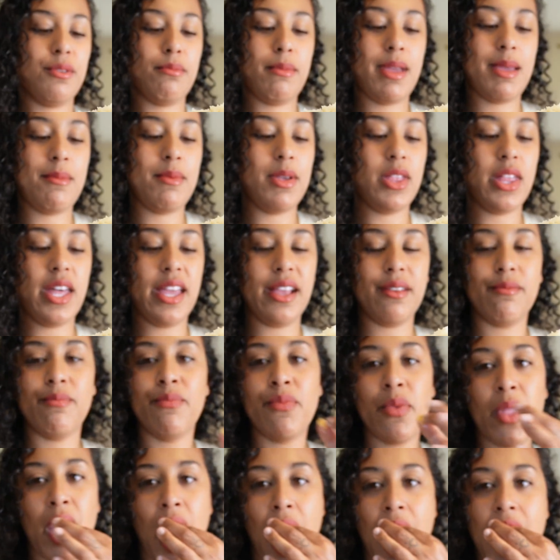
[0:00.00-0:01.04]
maybe like
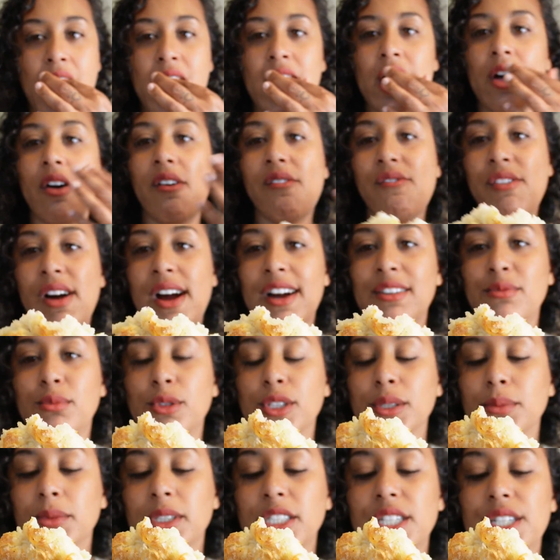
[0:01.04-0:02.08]
5
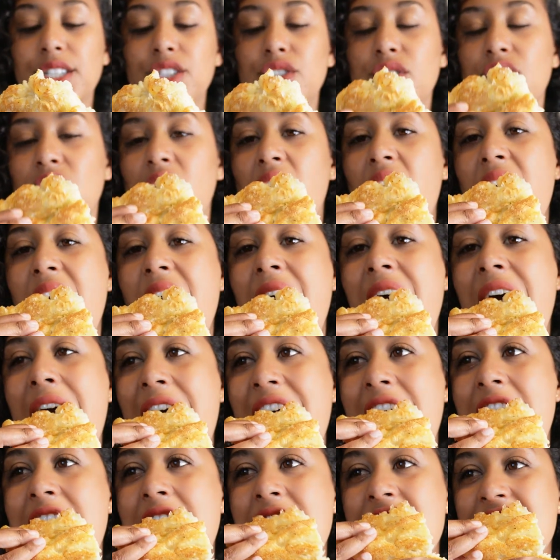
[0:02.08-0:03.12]
more minutes,
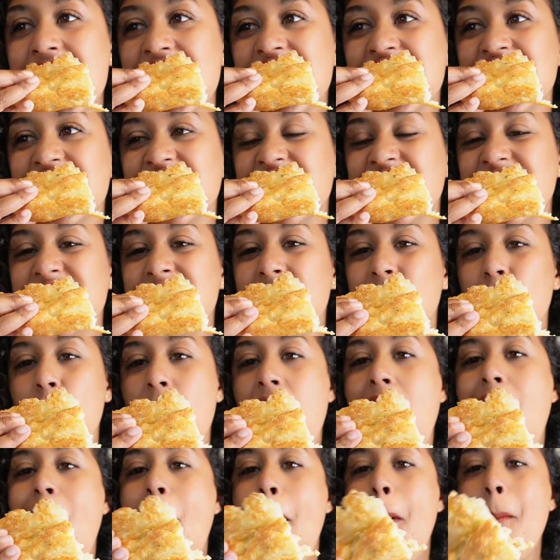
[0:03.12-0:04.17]

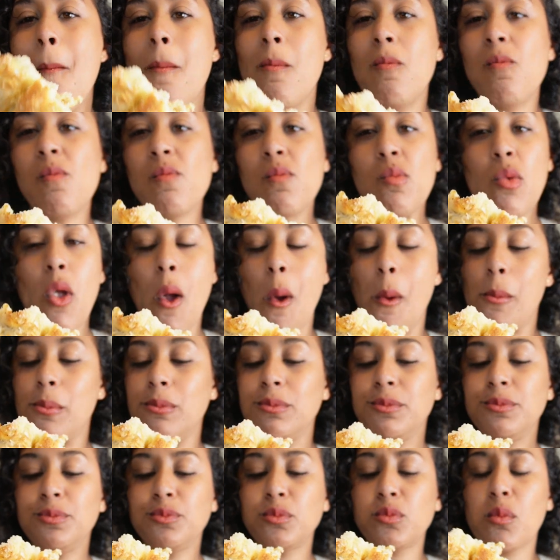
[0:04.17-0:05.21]
but
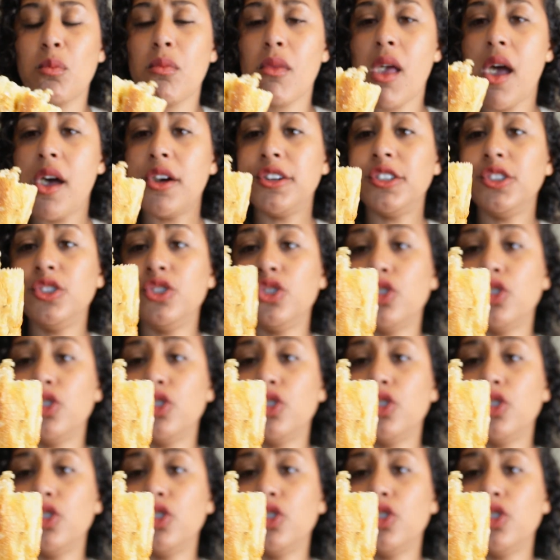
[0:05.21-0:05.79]
it is